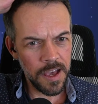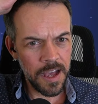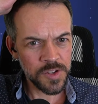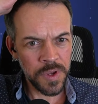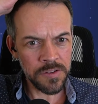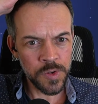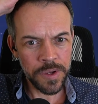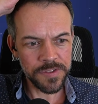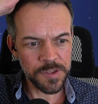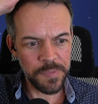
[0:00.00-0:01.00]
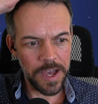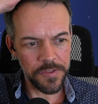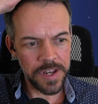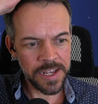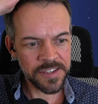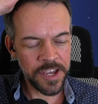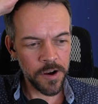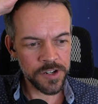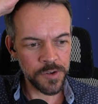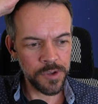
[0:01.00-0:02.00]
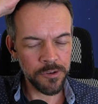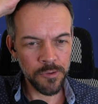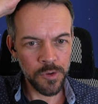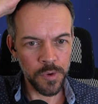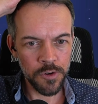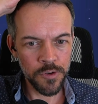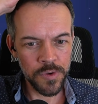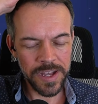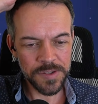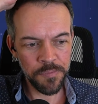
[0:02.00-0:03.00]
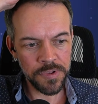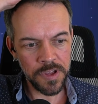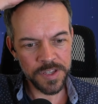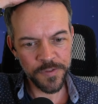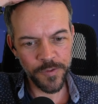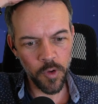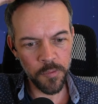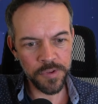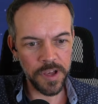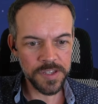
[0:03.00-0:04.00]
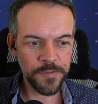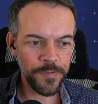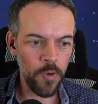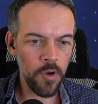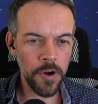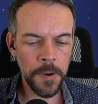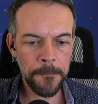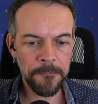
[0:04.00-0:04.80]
Twinkle Twinkle Spell. The next character you recruit has +4/+4.